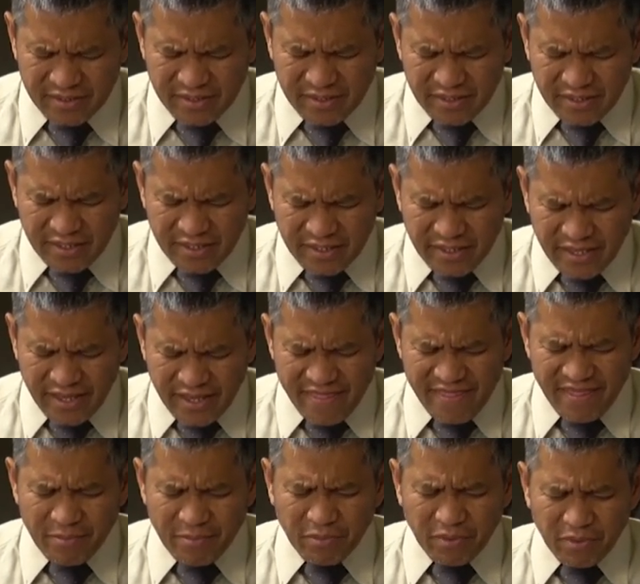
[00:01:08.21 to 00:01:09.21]
In the book
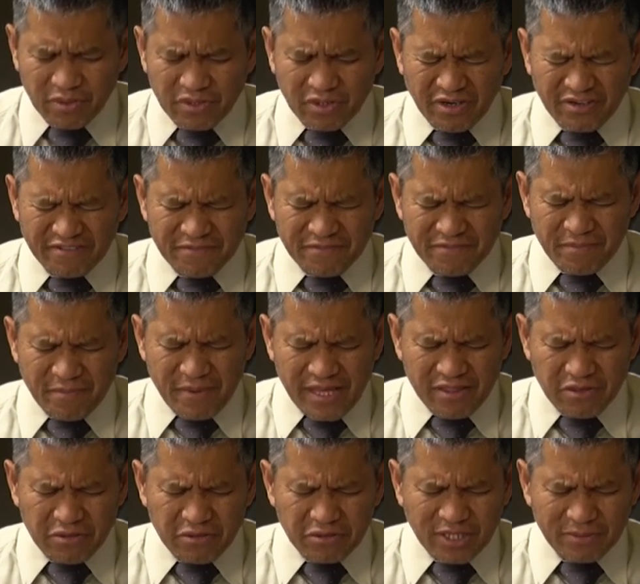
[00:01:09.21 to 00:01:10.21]
of Matthew chapter
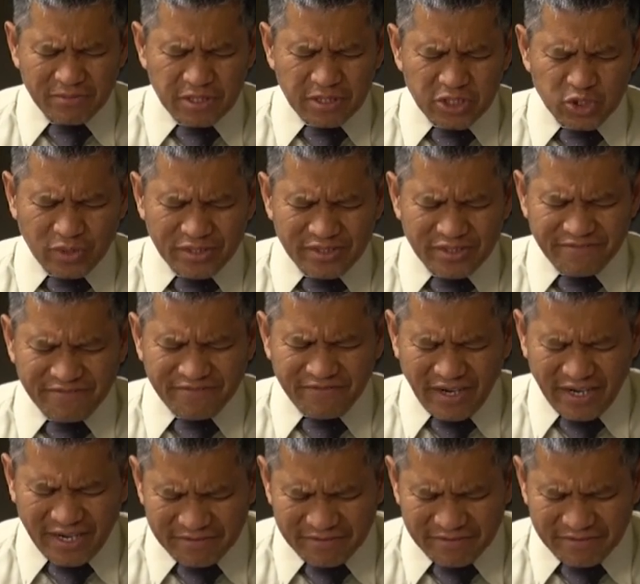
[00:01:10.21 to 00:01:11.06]
25,